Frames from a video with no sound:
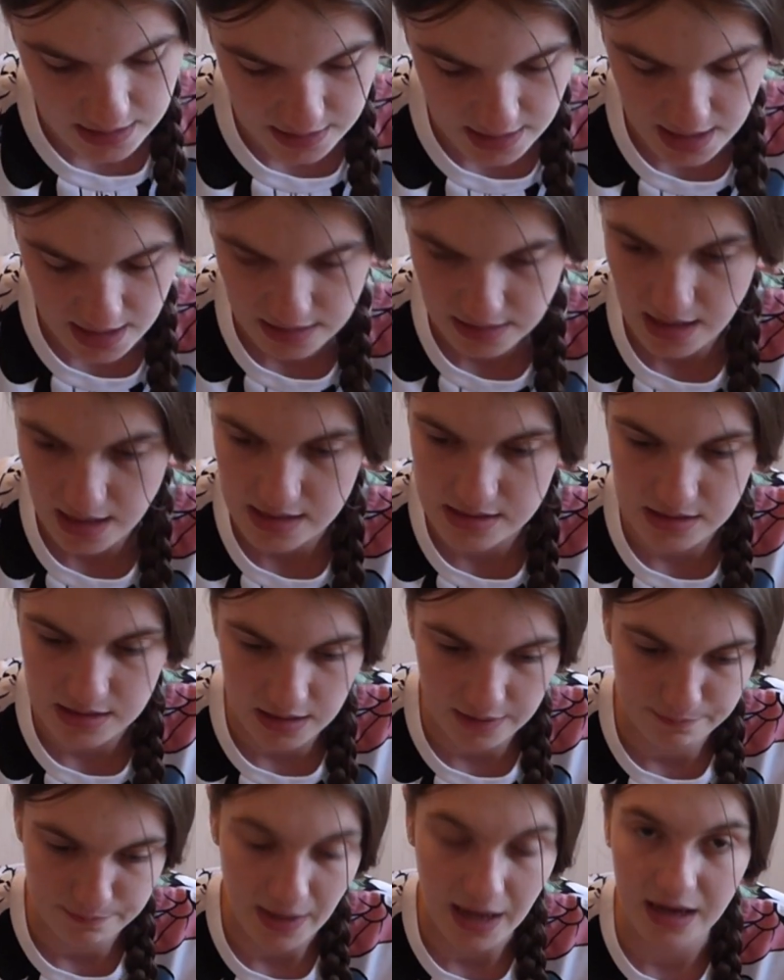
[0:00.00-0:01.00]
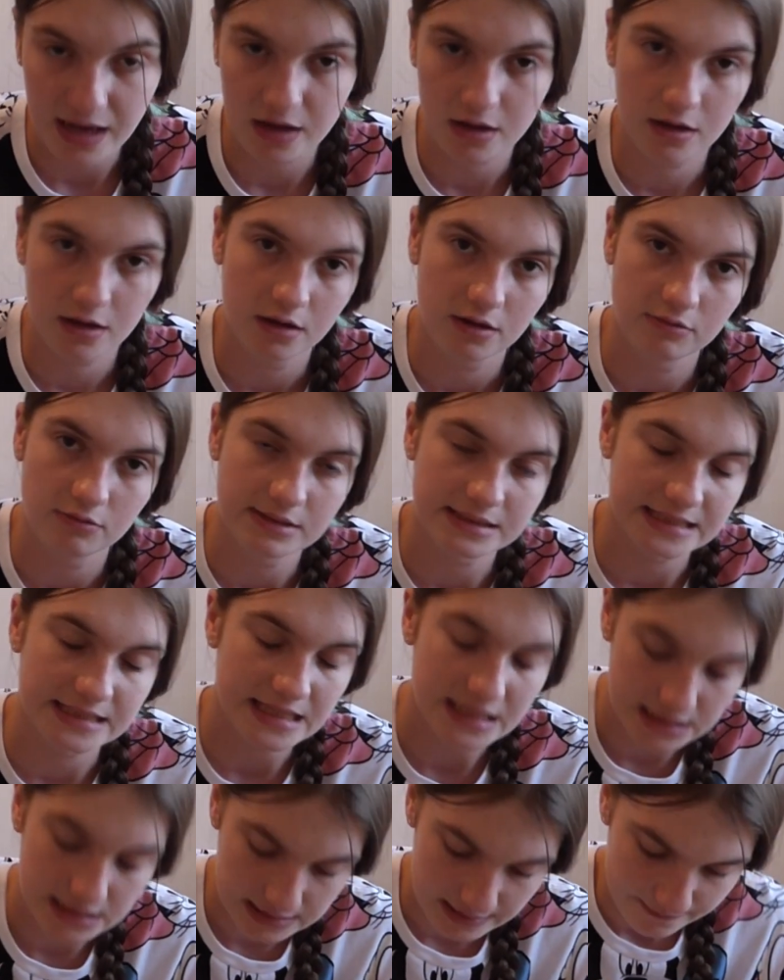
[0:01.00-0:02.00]
and then that's a bank
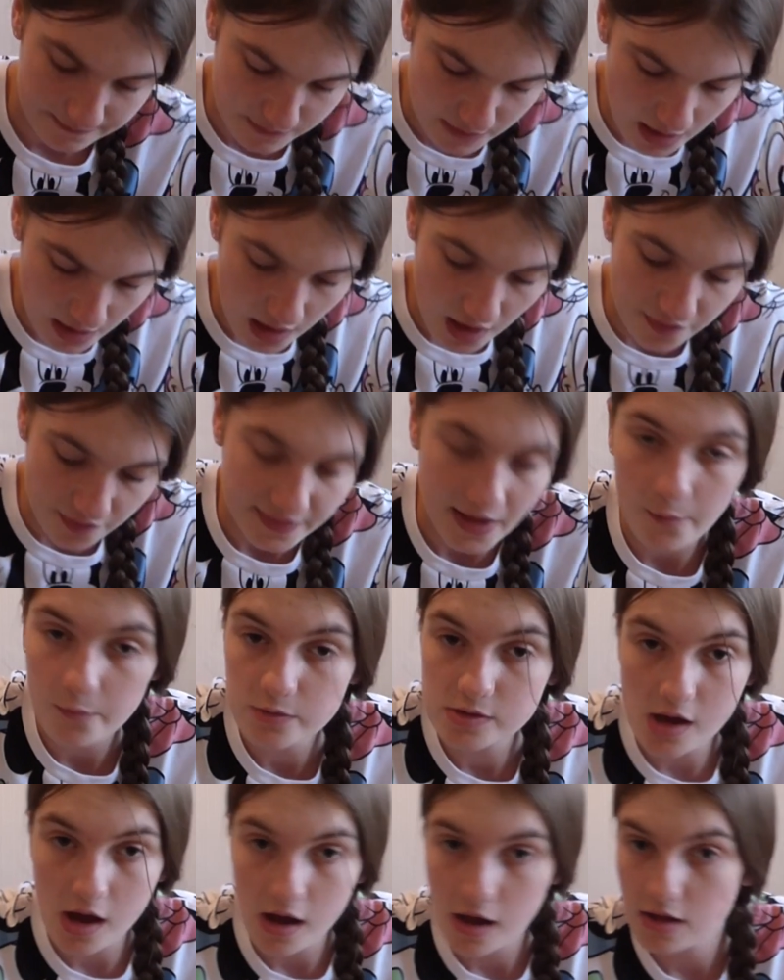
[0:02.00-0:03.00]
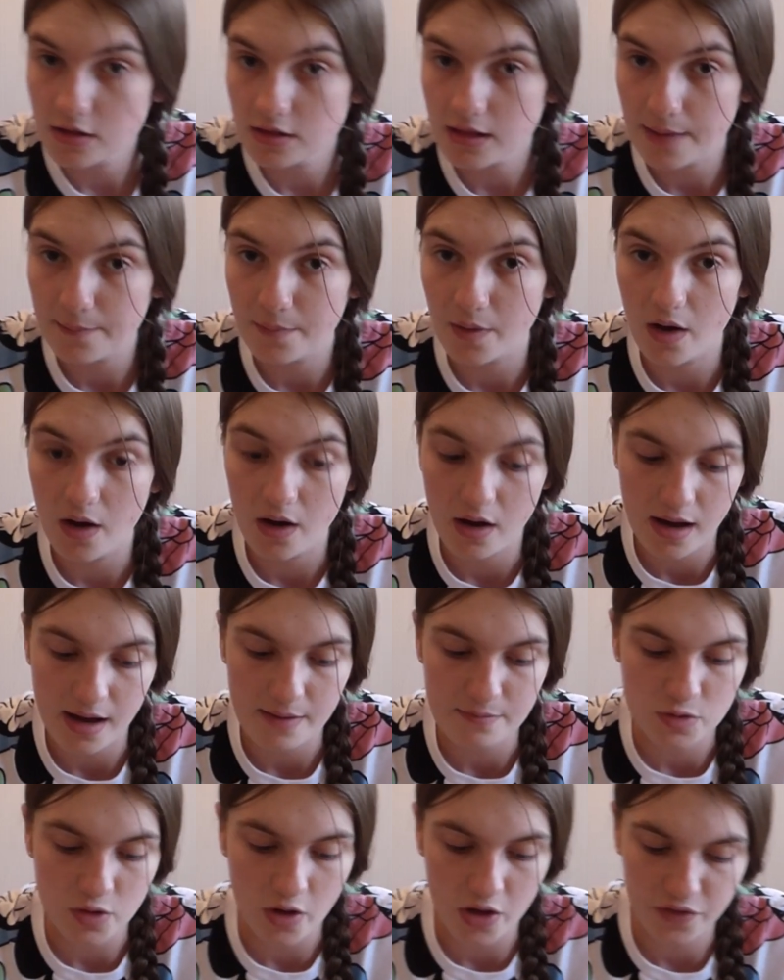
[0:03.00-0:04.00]
receipt. That was all I bought.
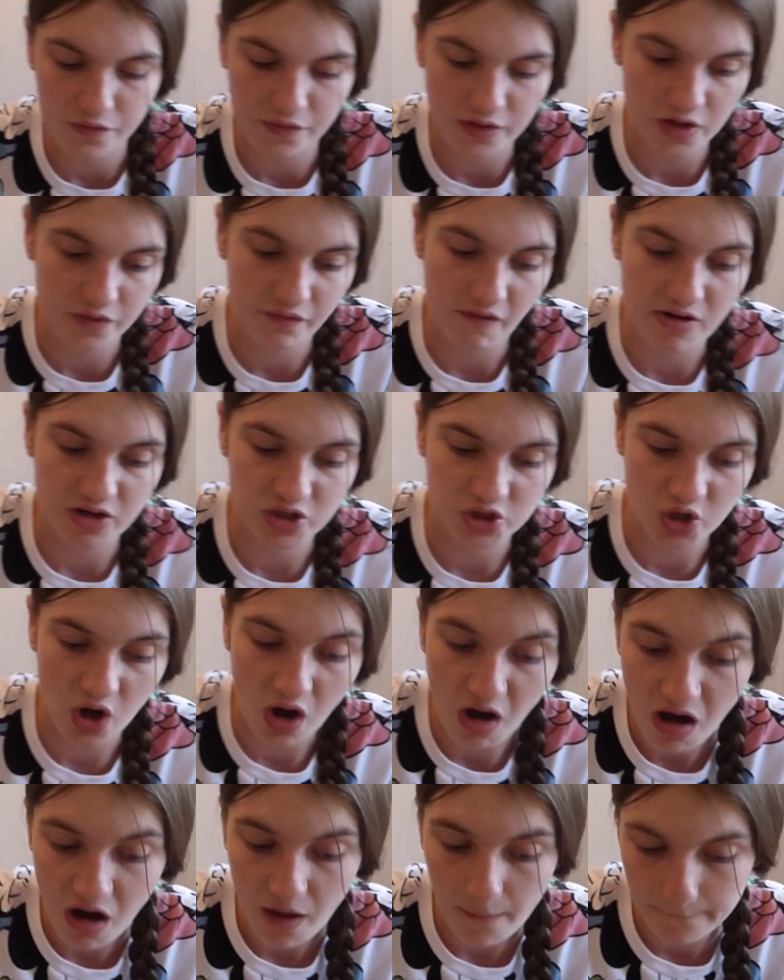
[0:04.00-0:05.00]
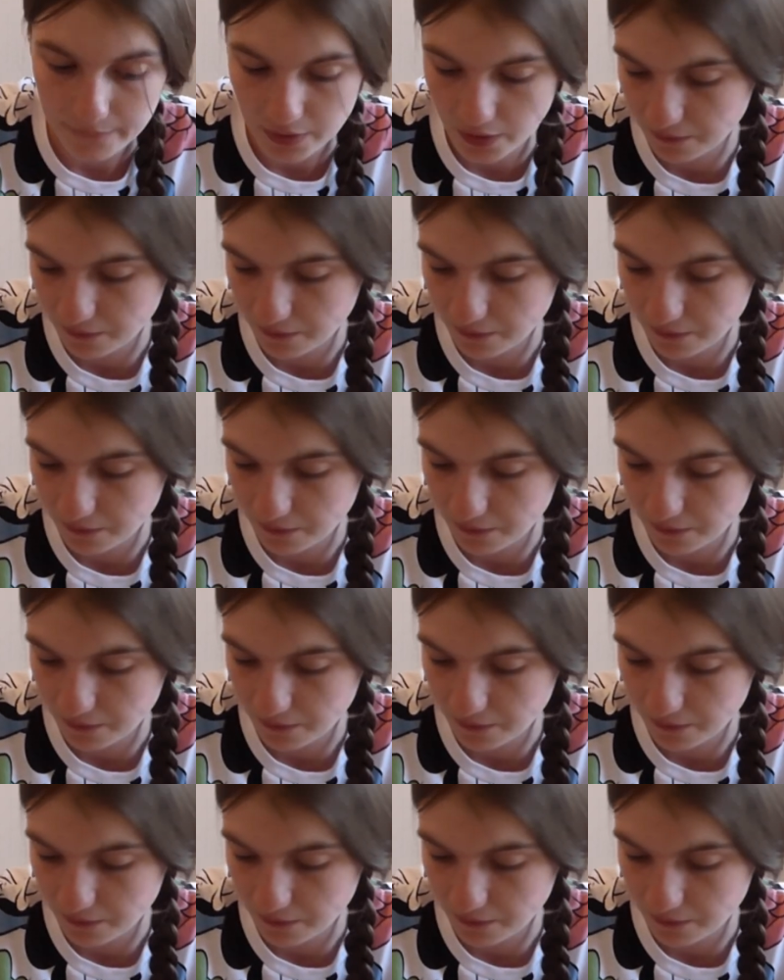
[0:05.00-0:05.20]
I'm sorry this video is very short,